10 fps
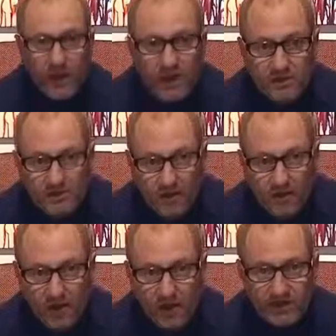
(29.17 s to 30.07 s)
uh,
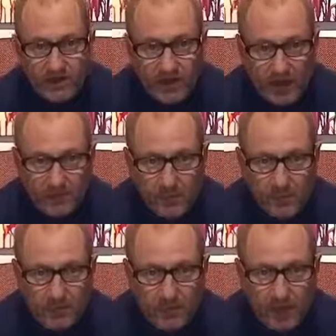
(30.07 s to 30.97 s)
Sennheiser
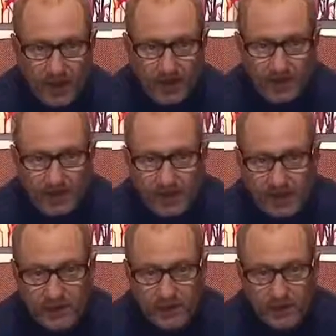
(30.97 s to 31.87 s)
cable for the
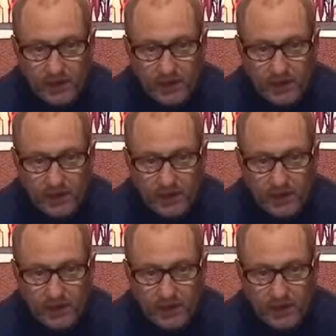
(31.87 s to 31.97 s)
HD